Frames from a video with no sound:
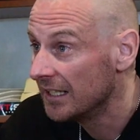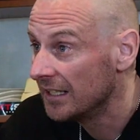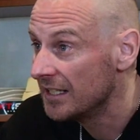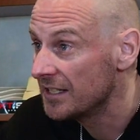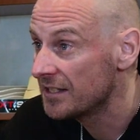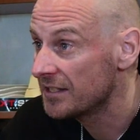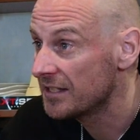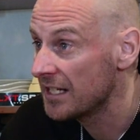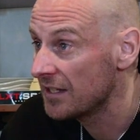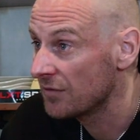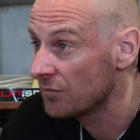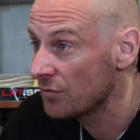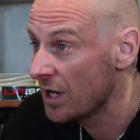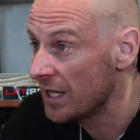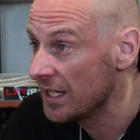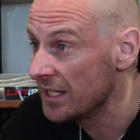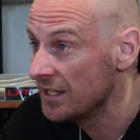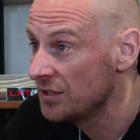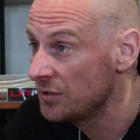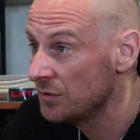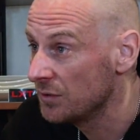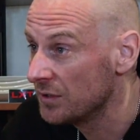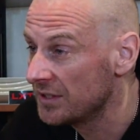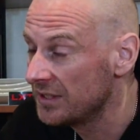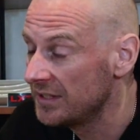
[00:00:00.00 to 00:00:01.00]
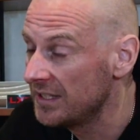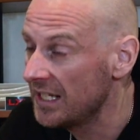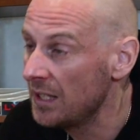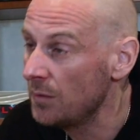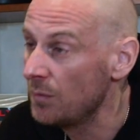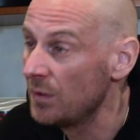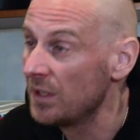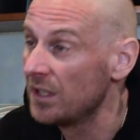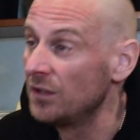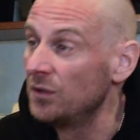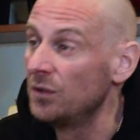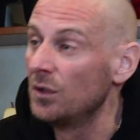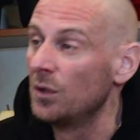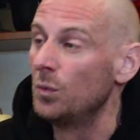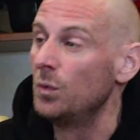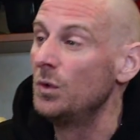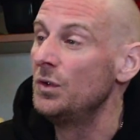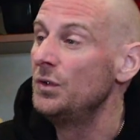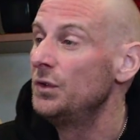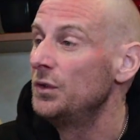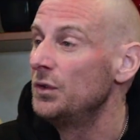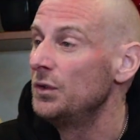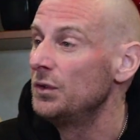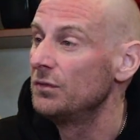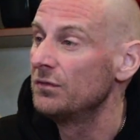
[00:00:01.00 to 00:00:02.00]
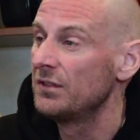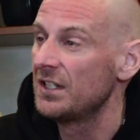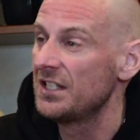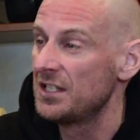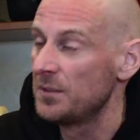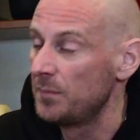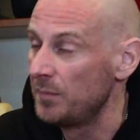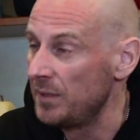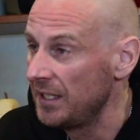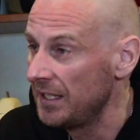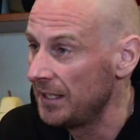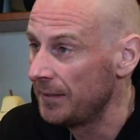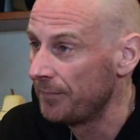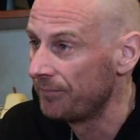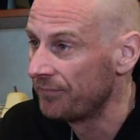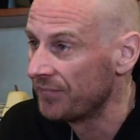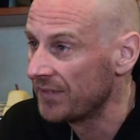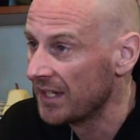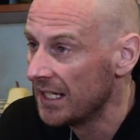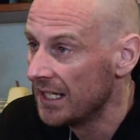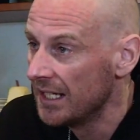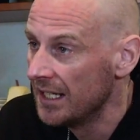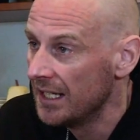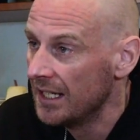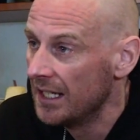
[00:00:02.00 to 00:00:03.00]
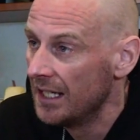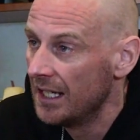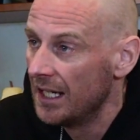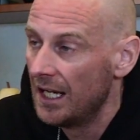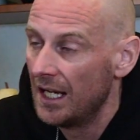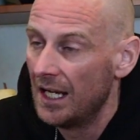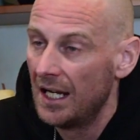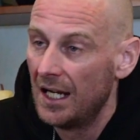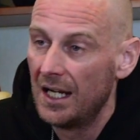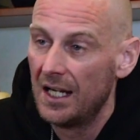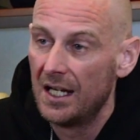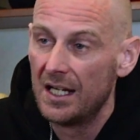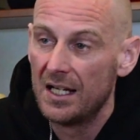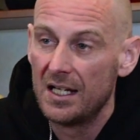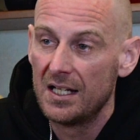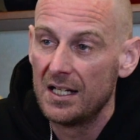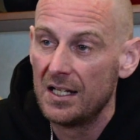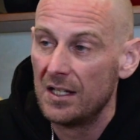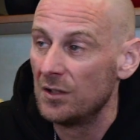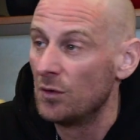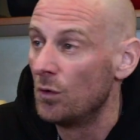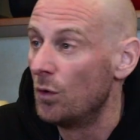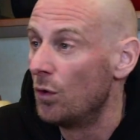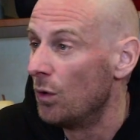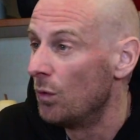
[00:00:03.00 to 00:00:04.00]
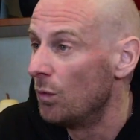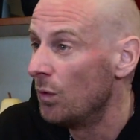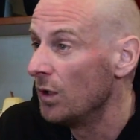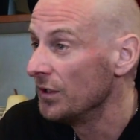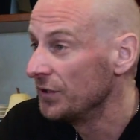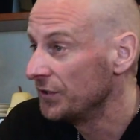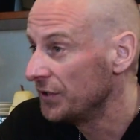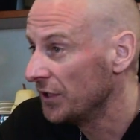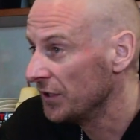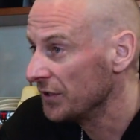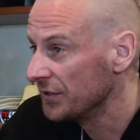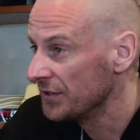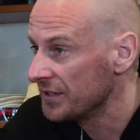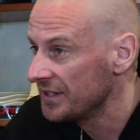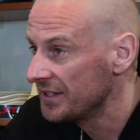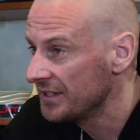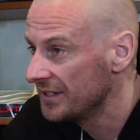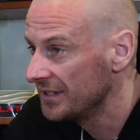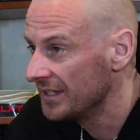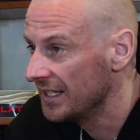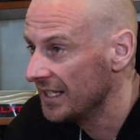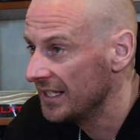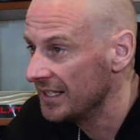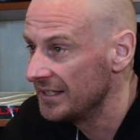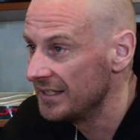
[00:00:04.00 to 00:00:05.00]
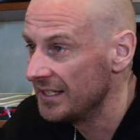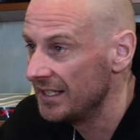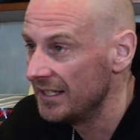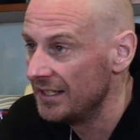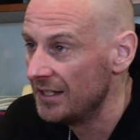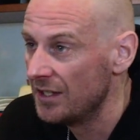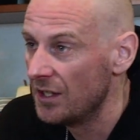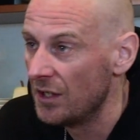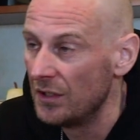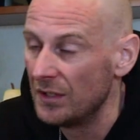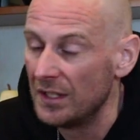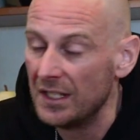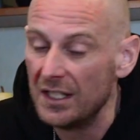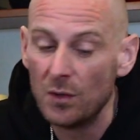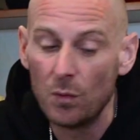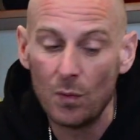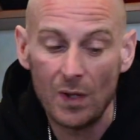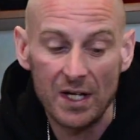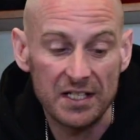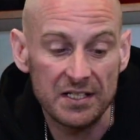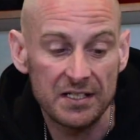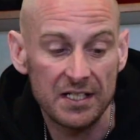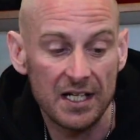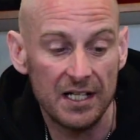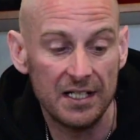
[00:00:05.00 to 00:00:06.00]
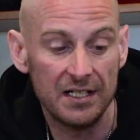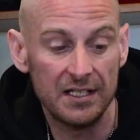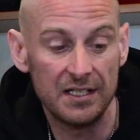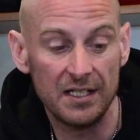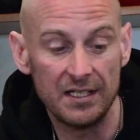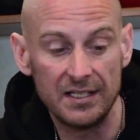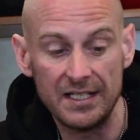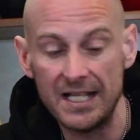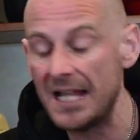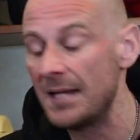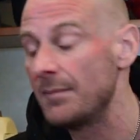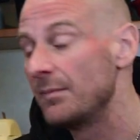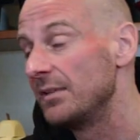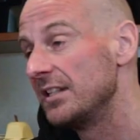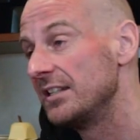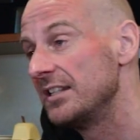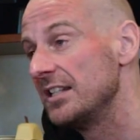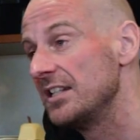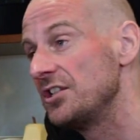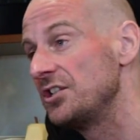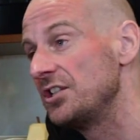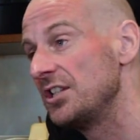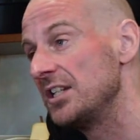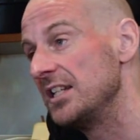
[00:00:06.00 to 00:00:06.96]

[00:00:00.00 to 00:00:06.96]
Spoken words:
Let's get right into it. Today we're going to do a wonton recipe, or wontons as they're known in the West, and the name of the dish